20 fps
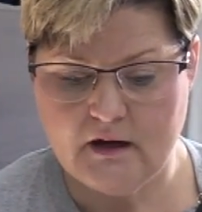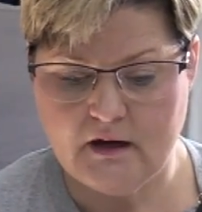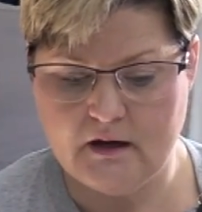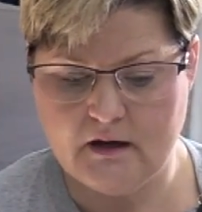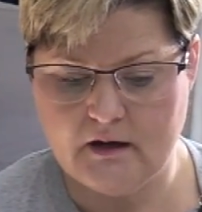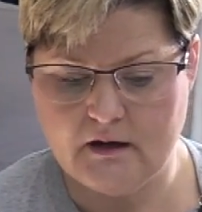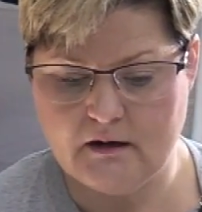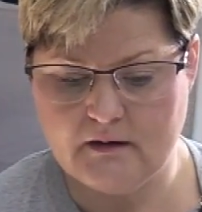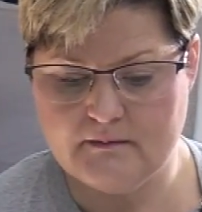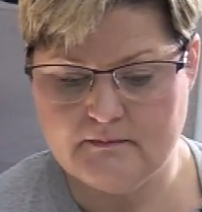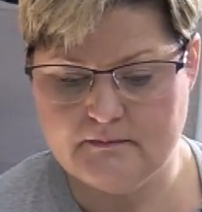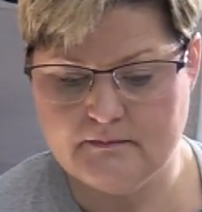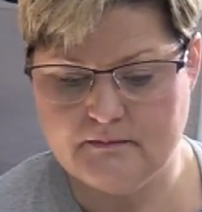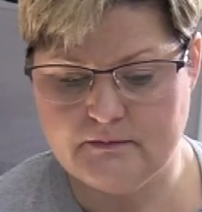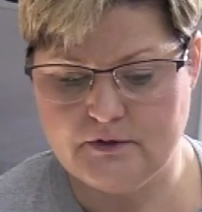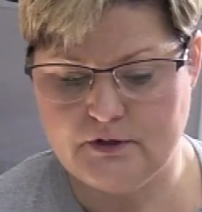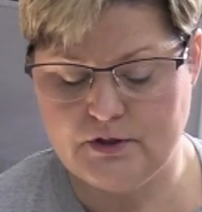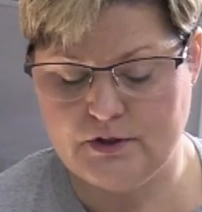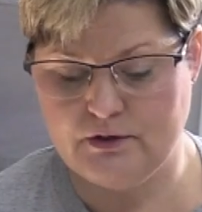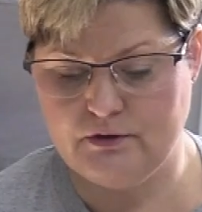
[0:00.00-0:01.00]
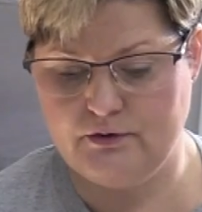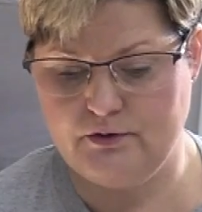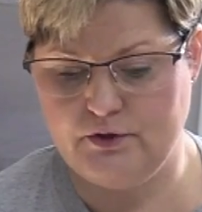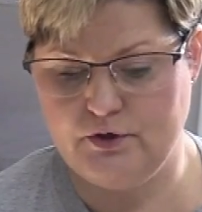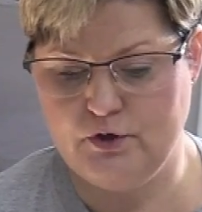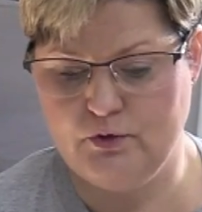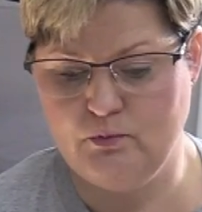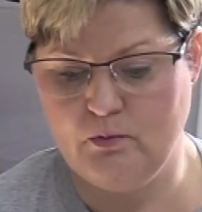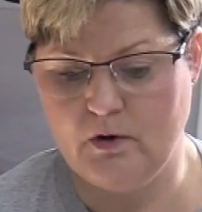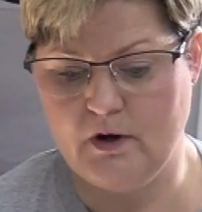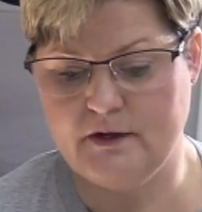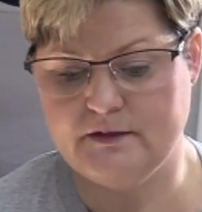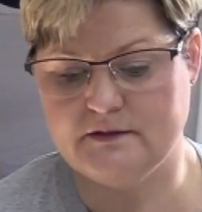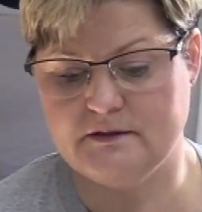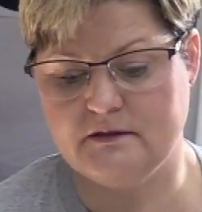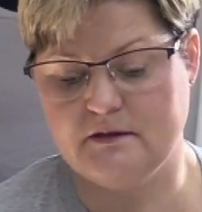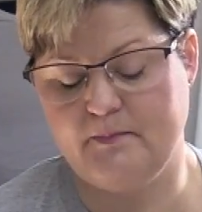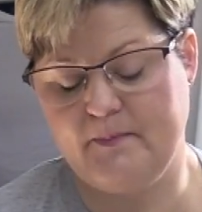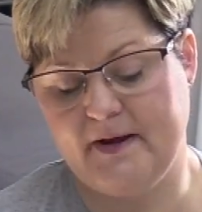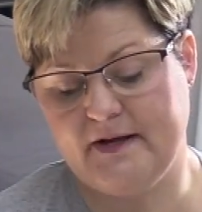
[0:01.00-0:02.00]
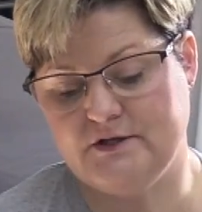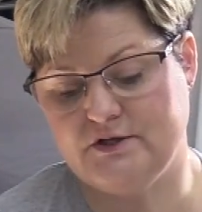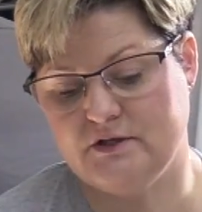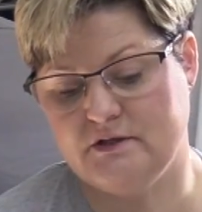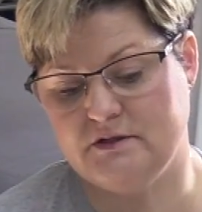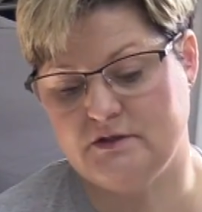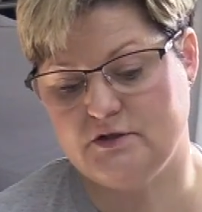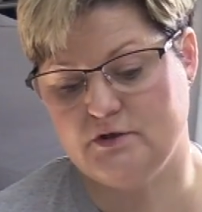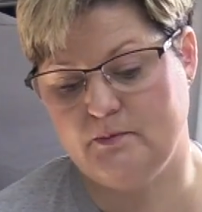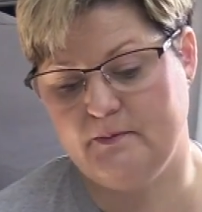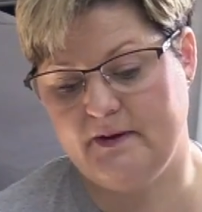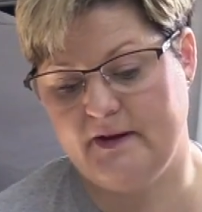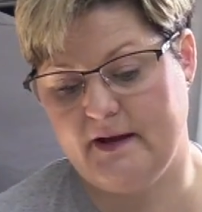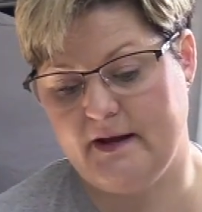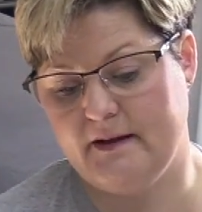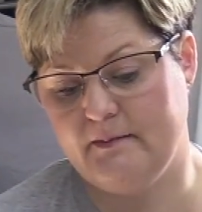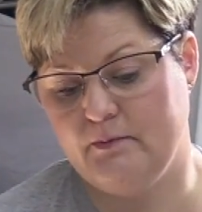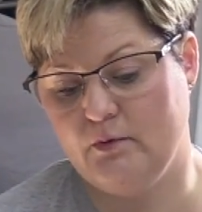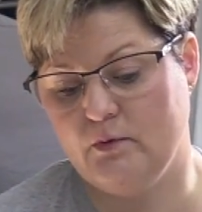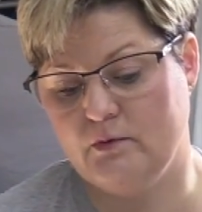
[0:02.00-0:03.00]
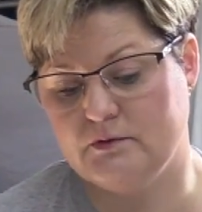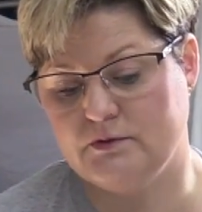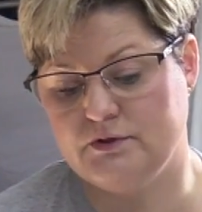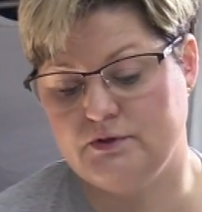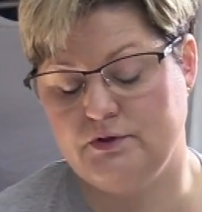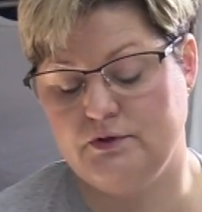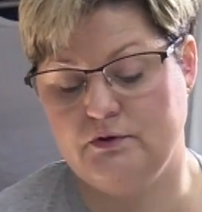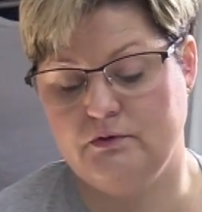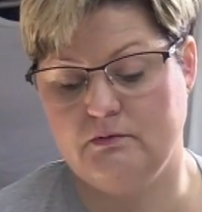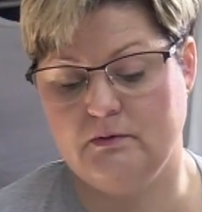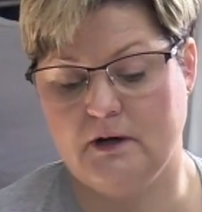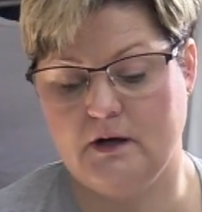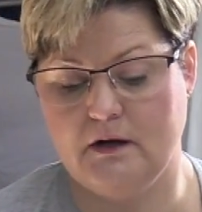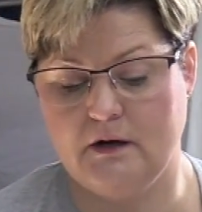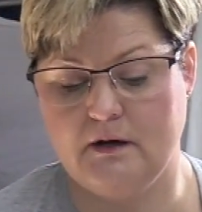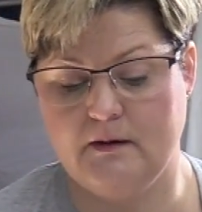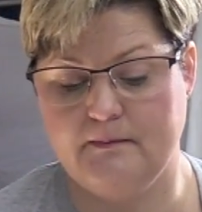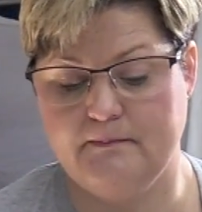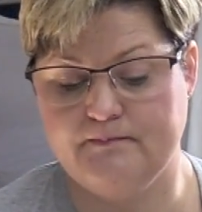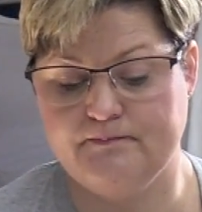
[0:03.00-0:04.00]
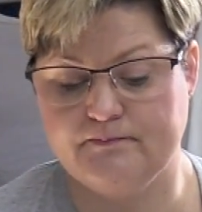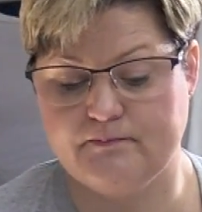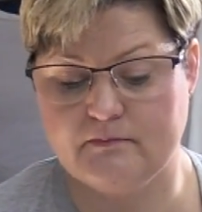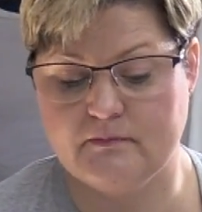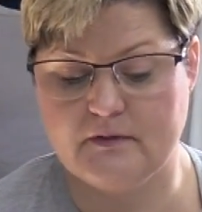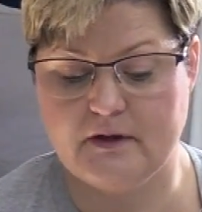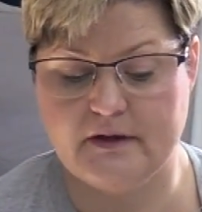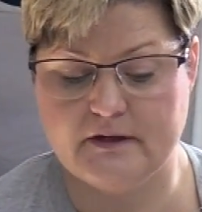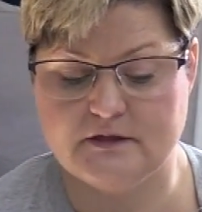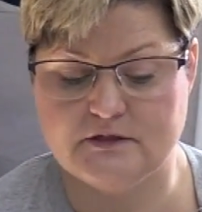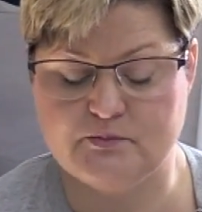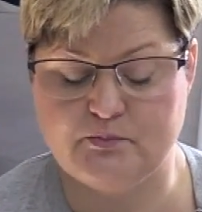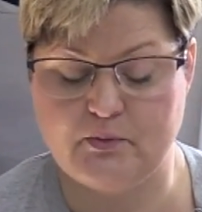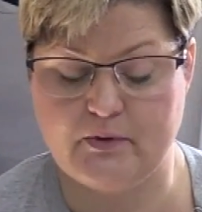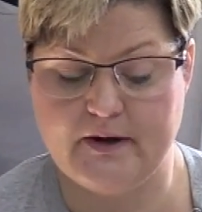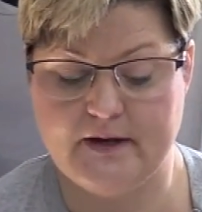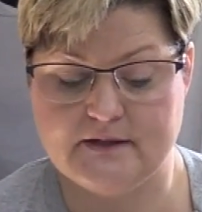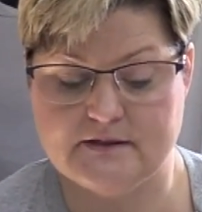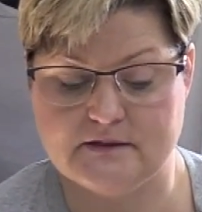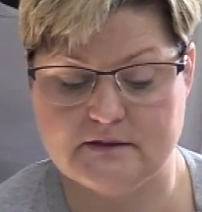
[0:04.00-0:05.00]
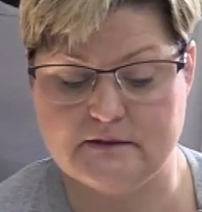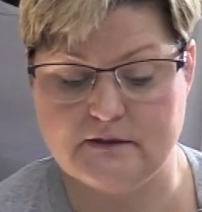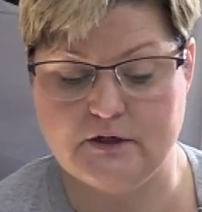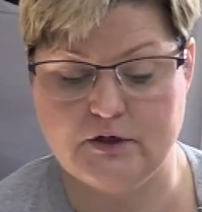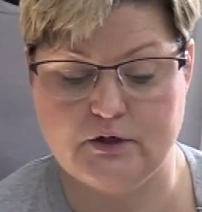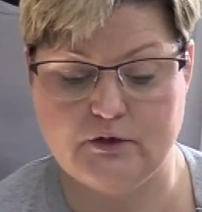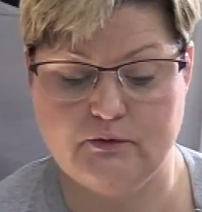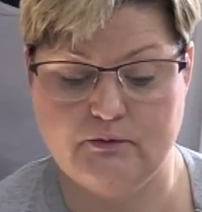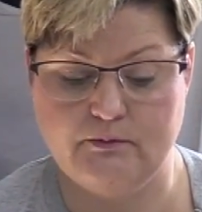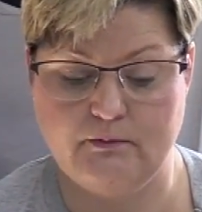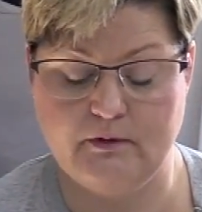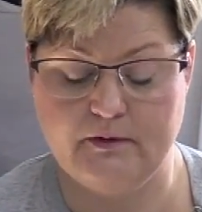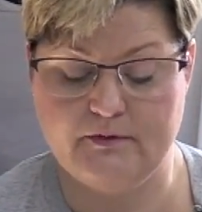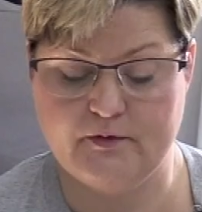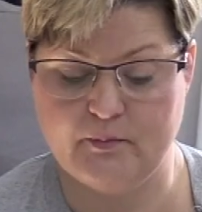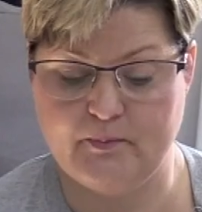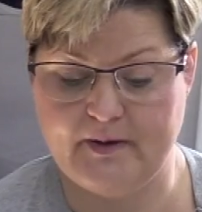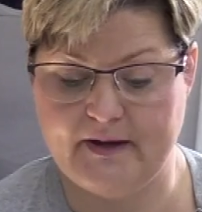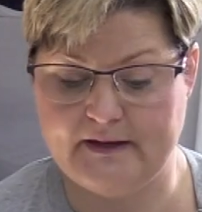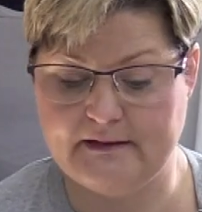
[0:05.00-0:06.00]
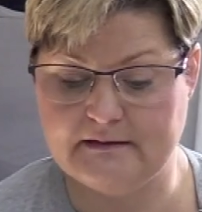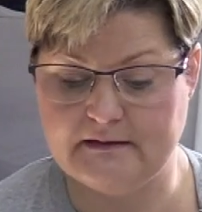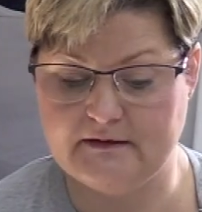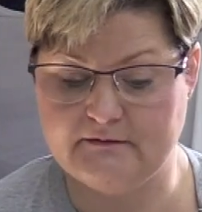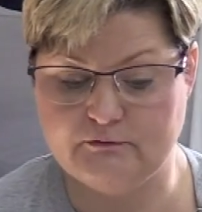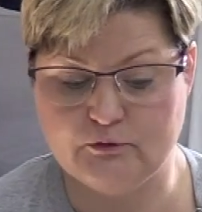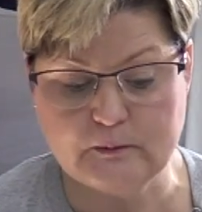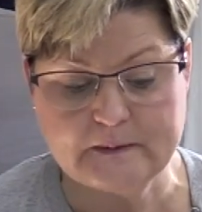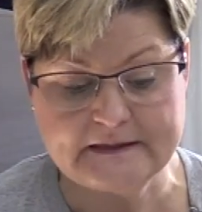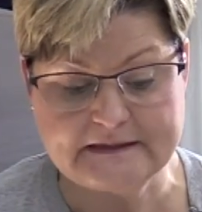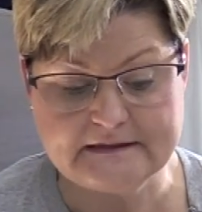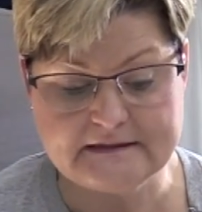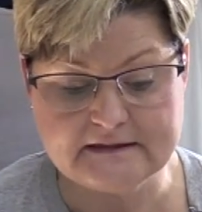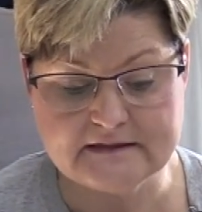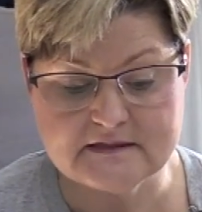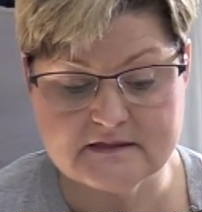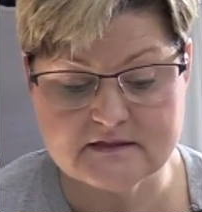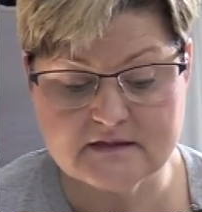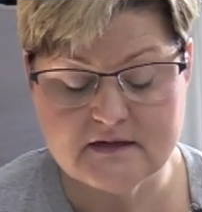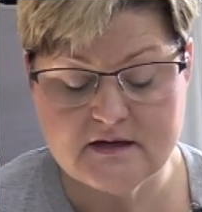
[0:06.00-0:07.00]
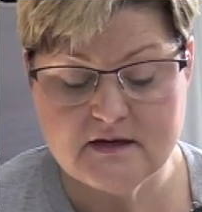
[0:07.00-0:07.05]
You want the patient to be able to express, what their pain level is.